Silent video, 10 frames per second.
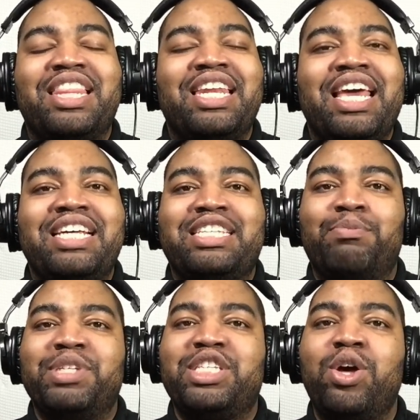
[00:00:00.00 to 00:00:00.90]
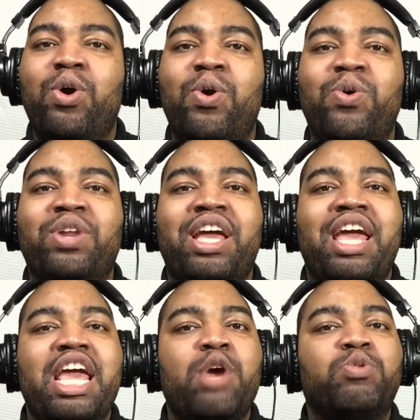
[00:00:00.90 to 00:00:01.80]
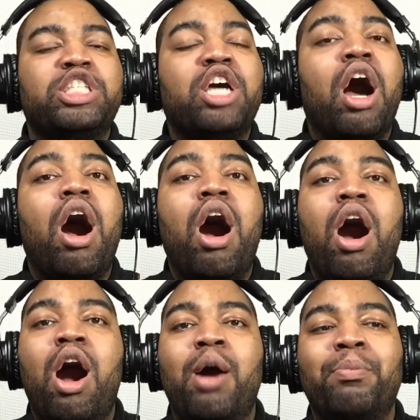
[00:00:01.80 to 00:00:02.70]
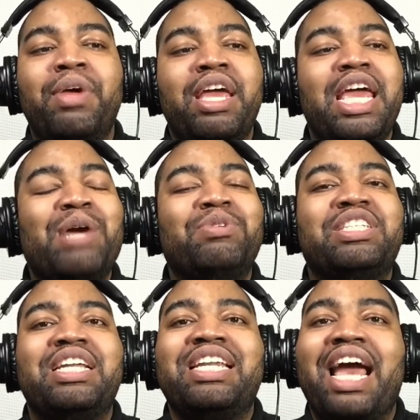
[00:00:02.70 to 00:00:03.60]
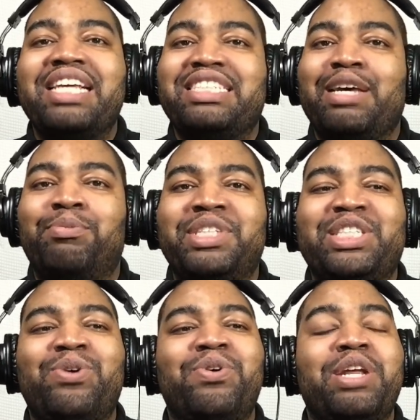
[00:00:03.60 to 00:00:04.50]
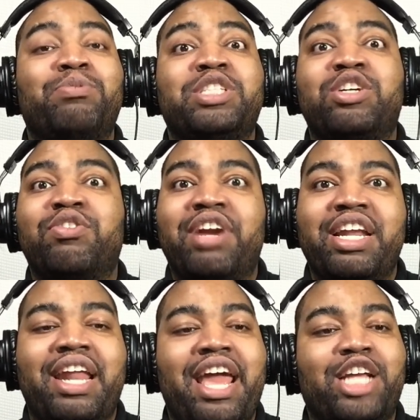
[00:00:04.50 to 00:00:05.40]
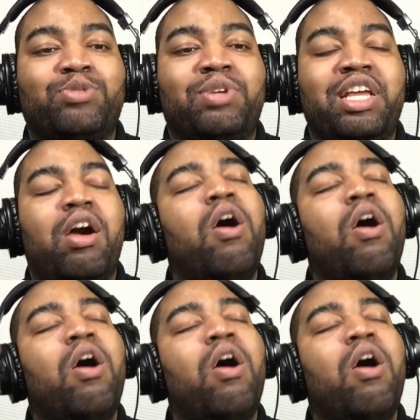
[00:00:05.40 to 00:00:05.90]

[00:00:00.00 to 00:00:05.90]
The last episode, it was calm, it was a nice episode. It was great, actually.